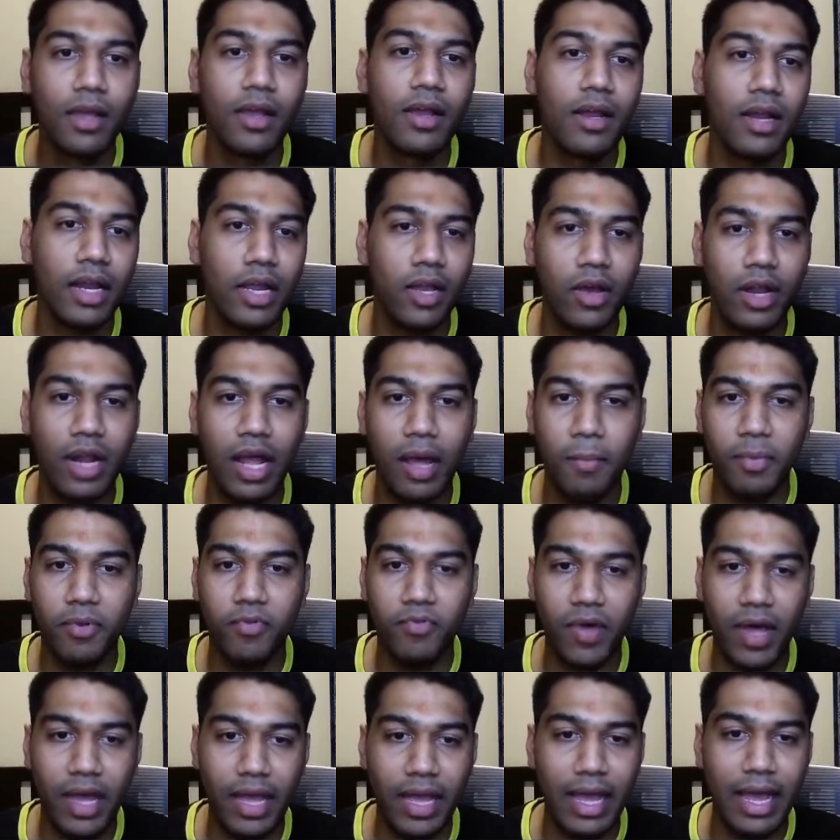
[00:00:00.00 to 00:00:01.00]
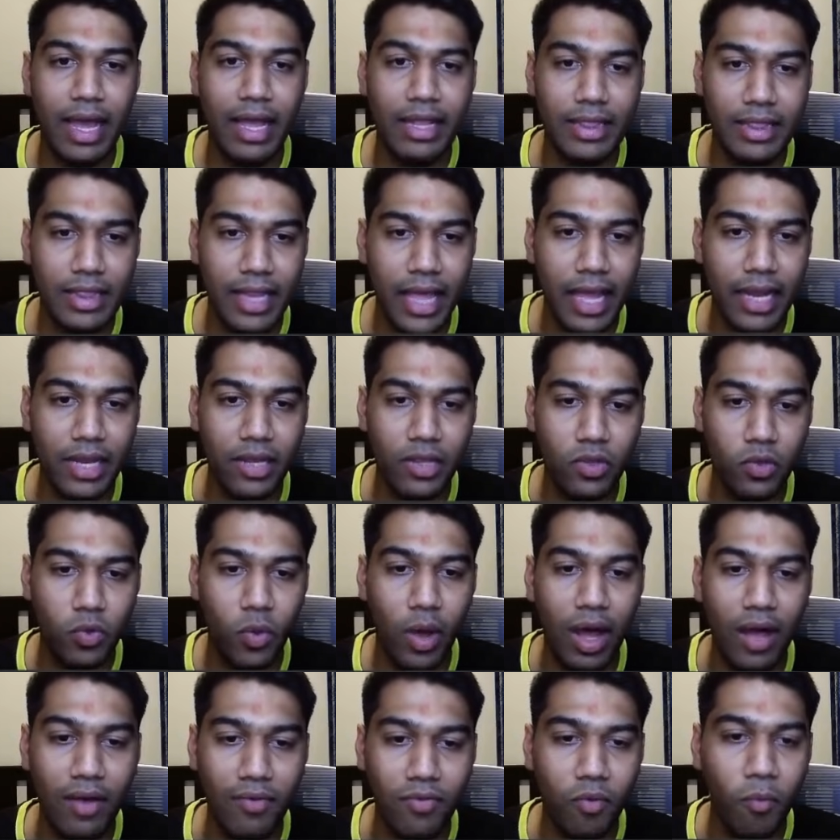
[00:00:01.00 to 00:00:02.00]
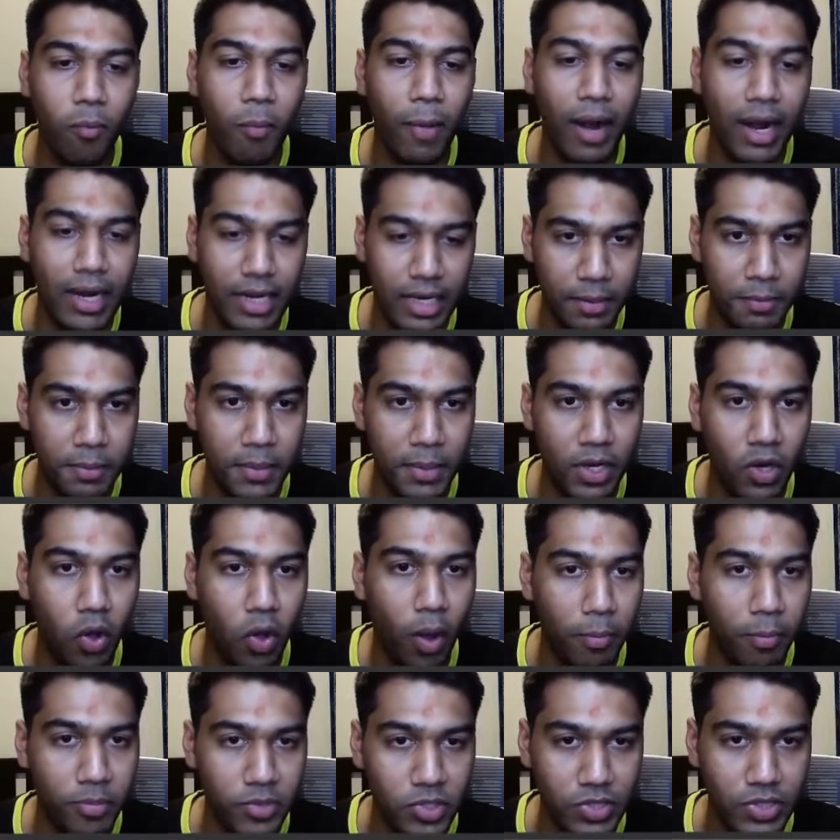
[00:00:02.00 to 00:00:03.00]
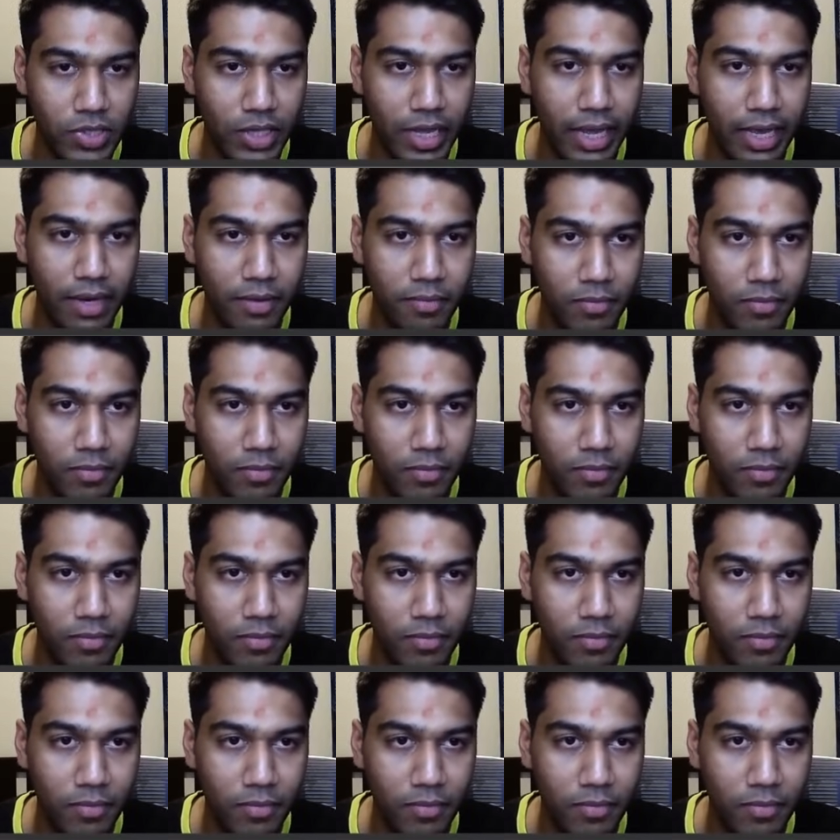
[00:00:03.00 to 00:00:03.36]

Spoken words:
Click on Apify and then you have multiple options here.